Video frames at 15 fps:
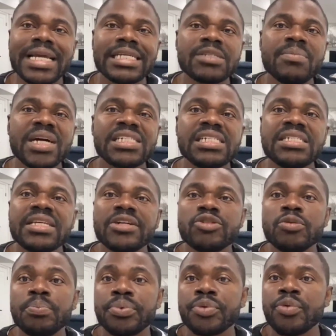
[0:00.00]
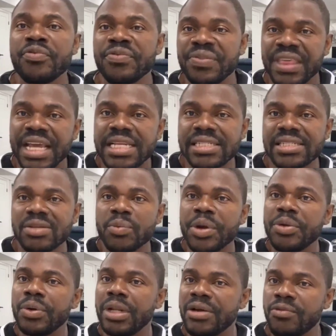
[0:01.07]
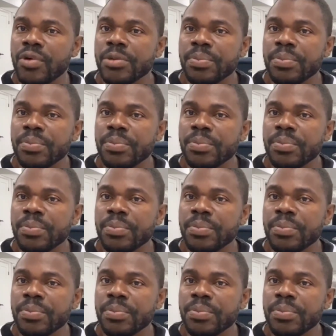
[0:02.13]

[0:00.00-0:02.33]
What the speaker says: things when you live with people, right?